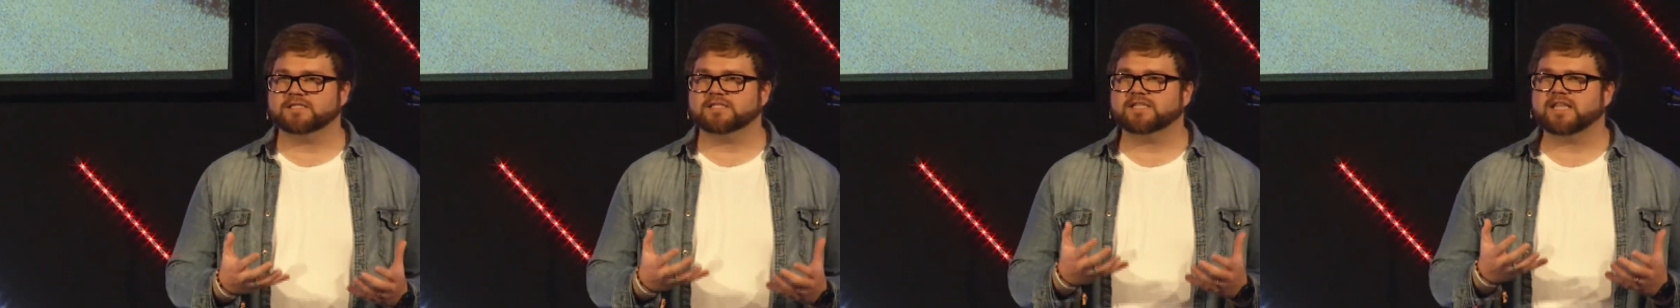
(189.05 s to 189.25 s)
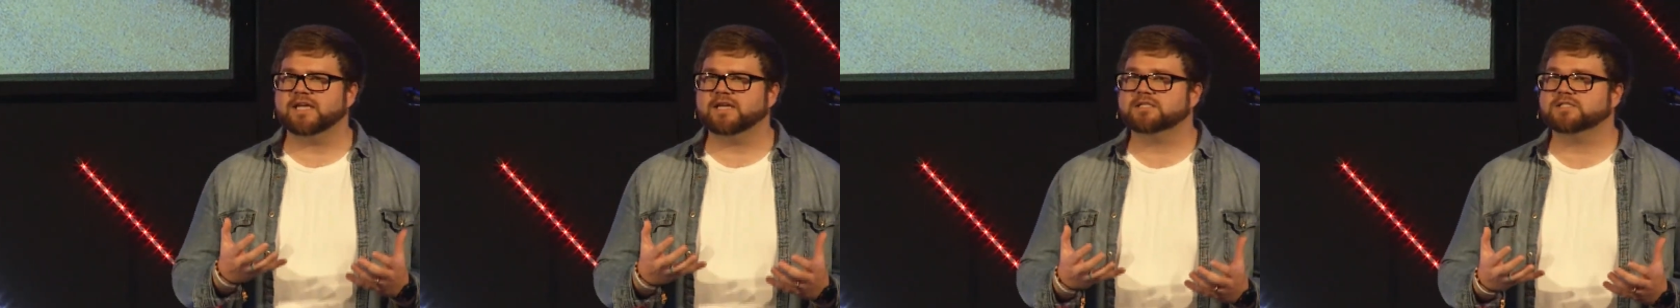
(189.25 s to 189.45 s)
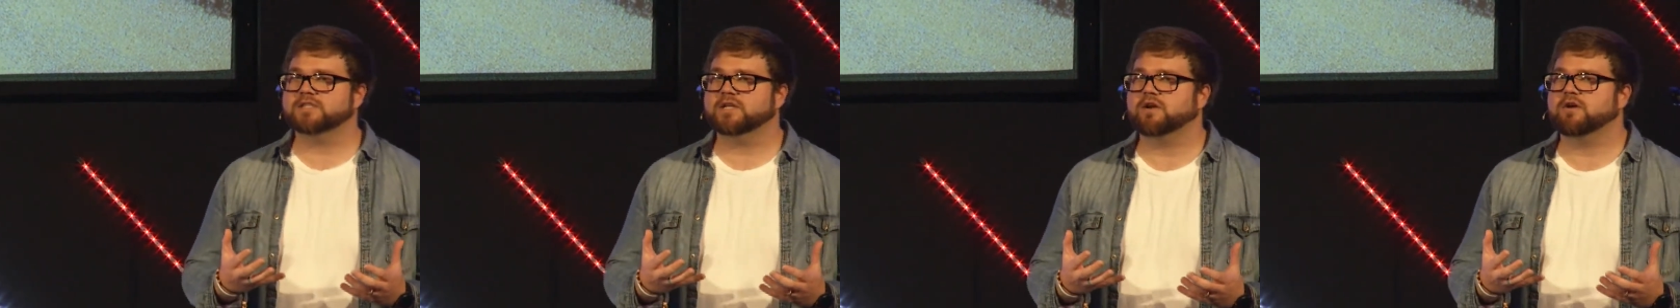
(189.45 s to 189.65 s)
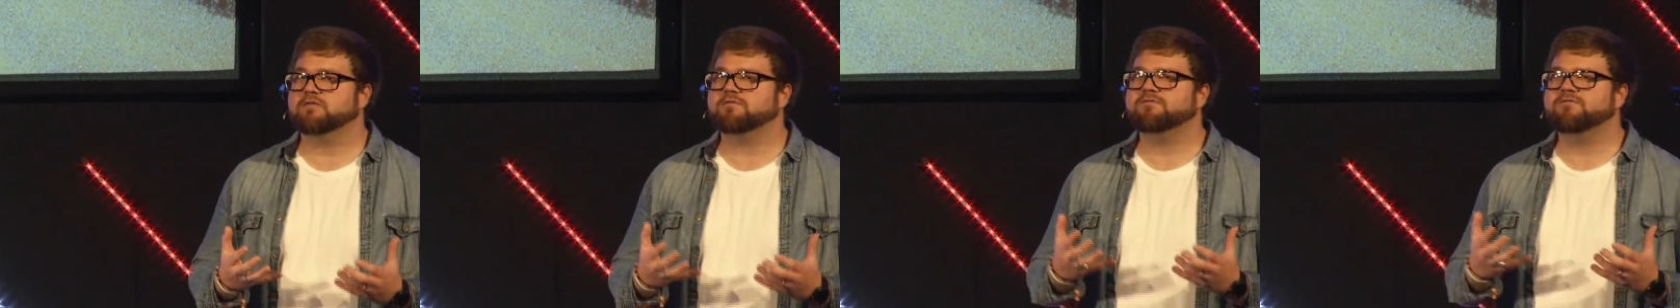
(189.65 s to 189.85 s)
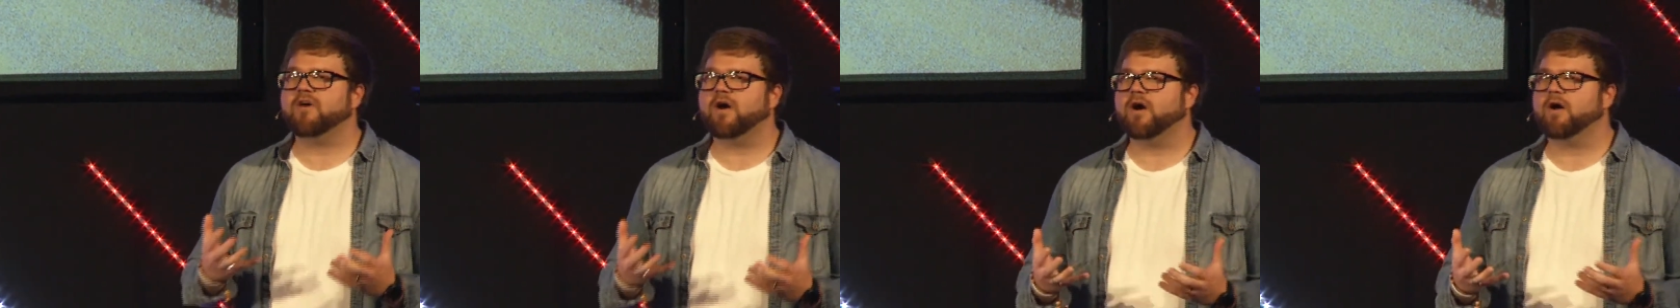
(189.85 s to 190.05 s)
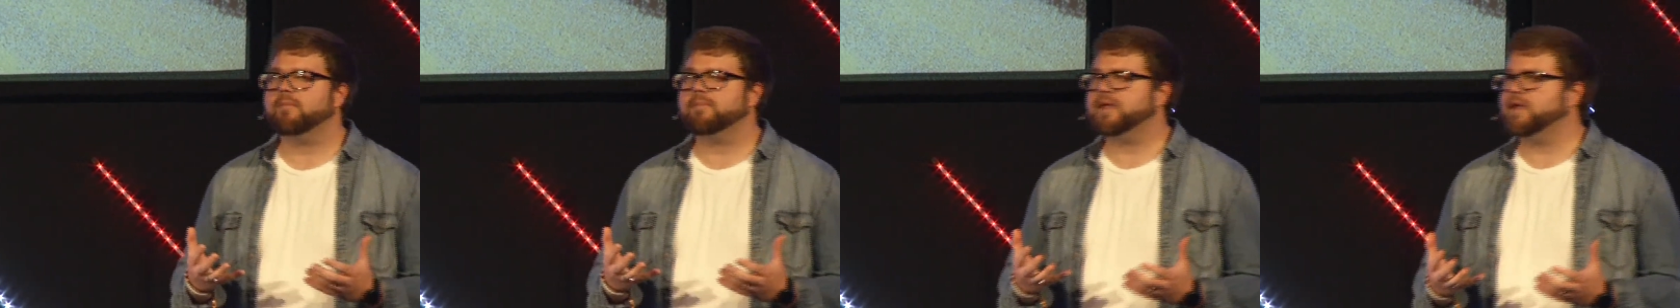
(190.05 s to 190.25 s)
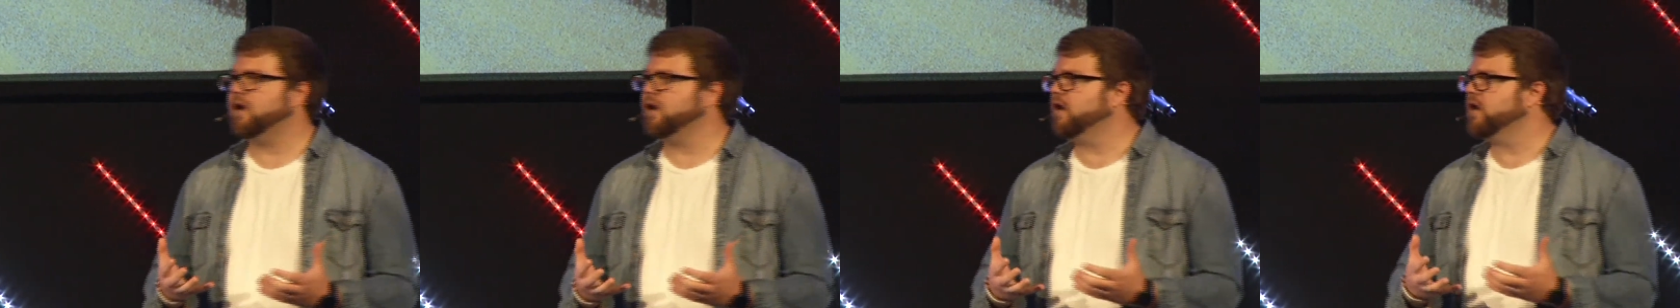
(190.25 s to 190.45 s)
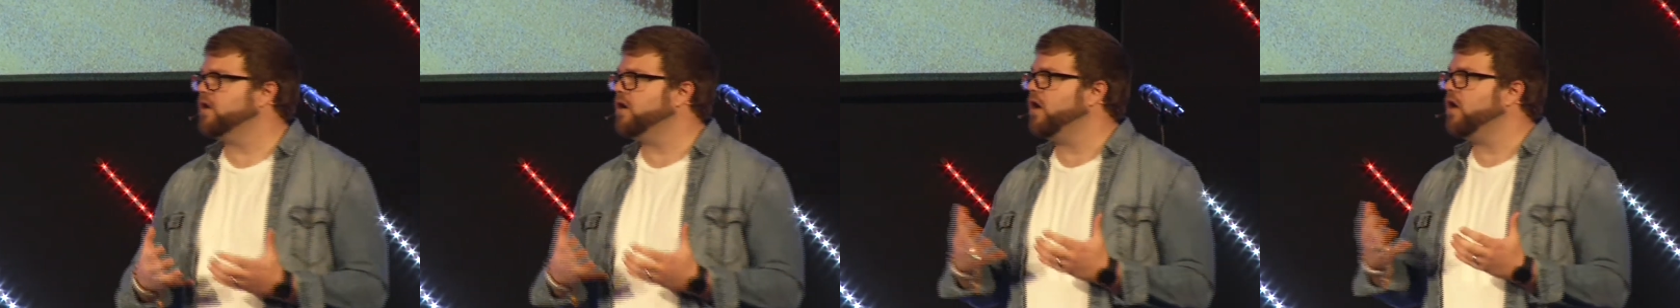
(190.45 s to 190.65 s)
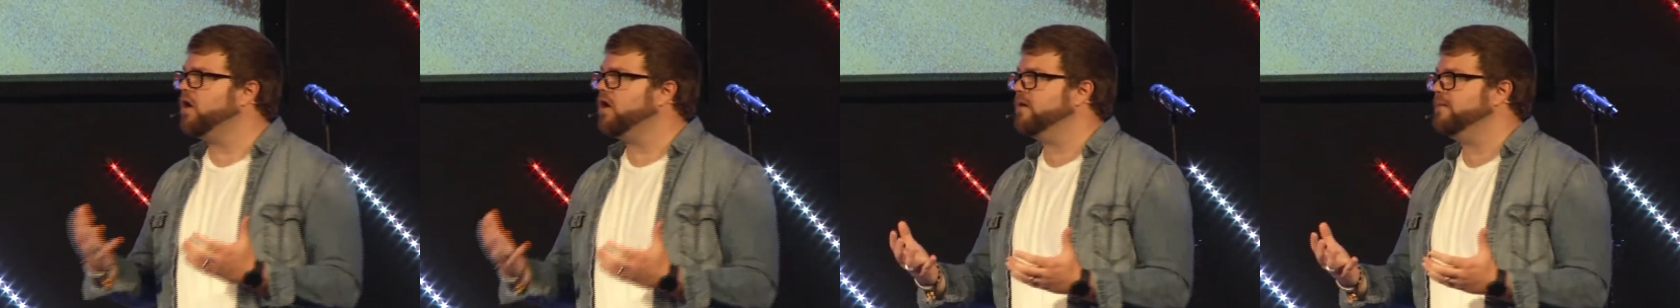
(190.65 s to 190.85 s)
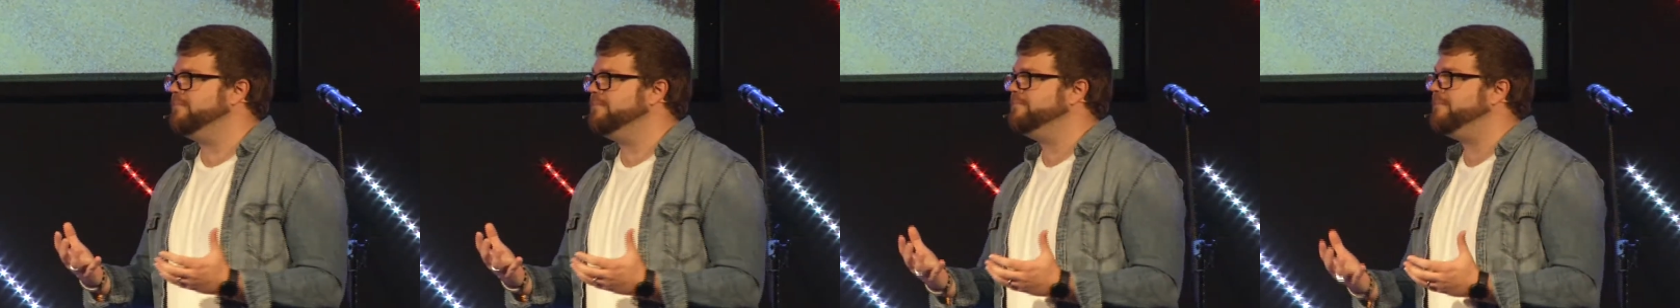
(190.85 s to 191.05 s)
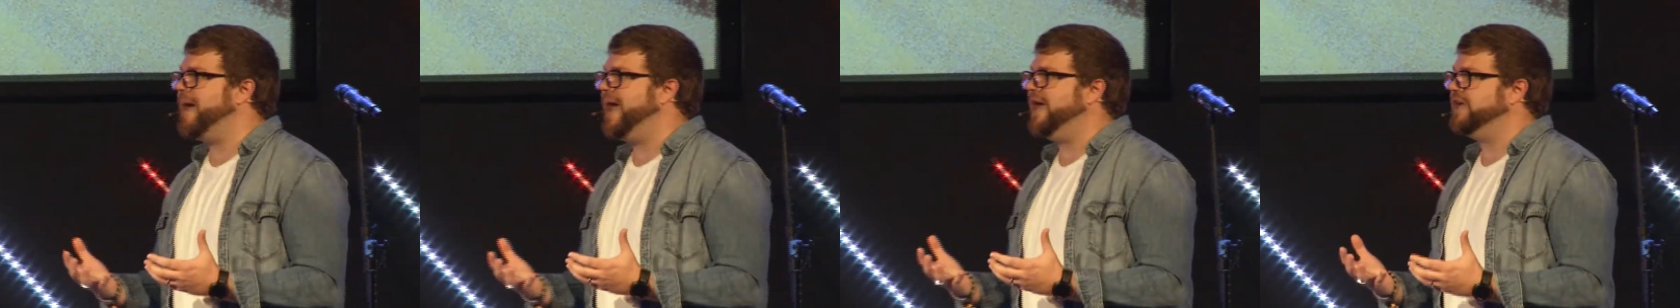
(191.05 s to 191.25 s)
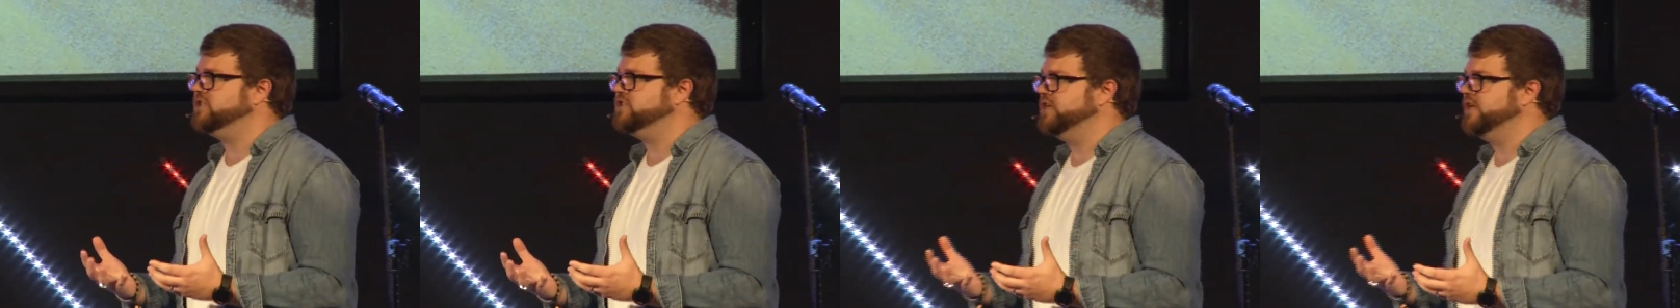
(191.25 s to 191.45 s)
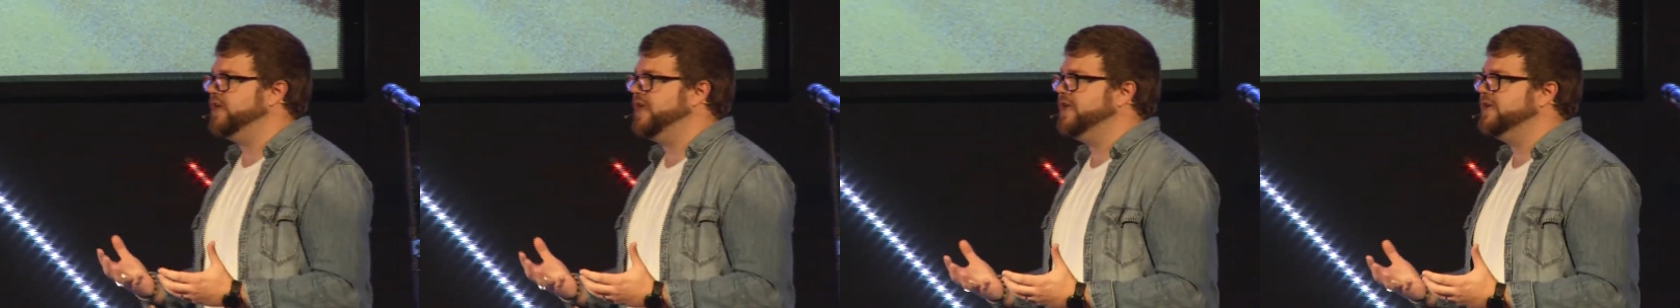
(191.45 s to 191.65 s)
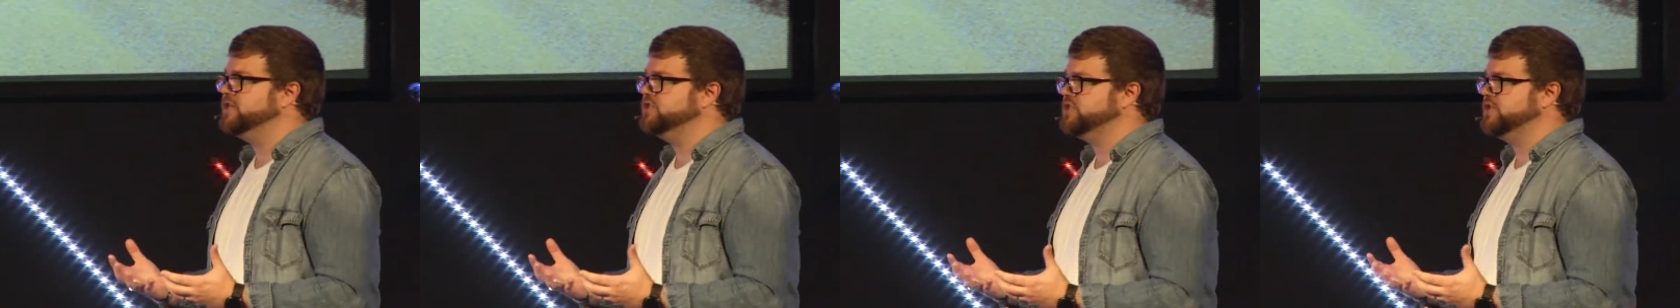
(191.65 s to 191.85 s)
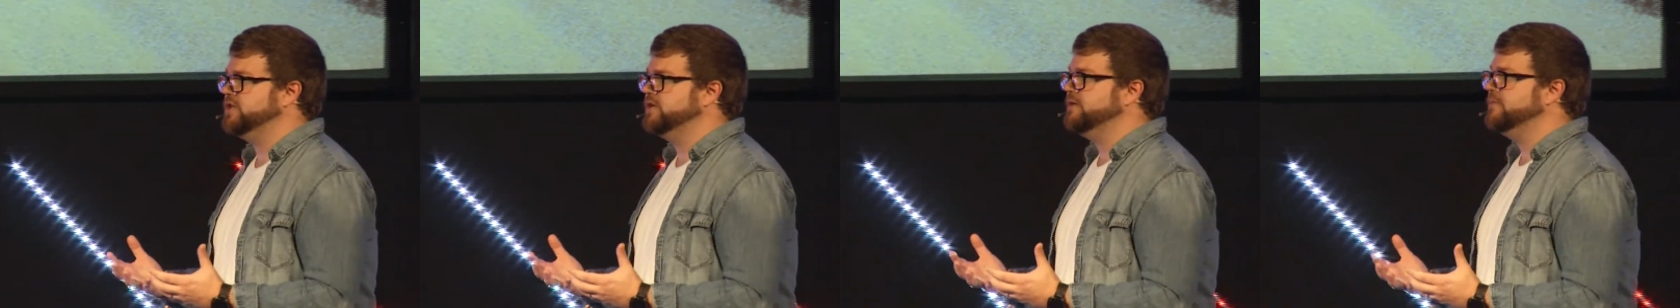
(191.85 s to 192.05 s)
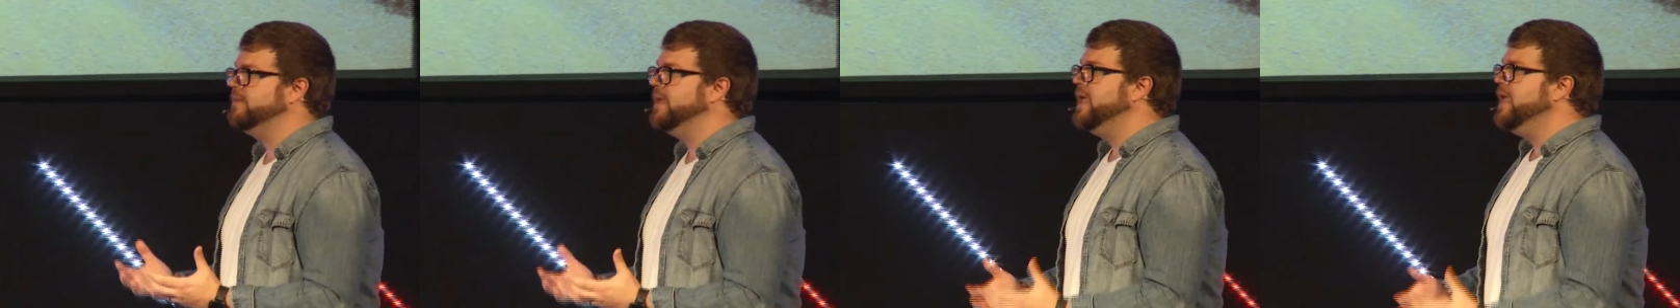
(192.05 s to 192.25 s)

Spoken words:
things that are far beyond our imagination.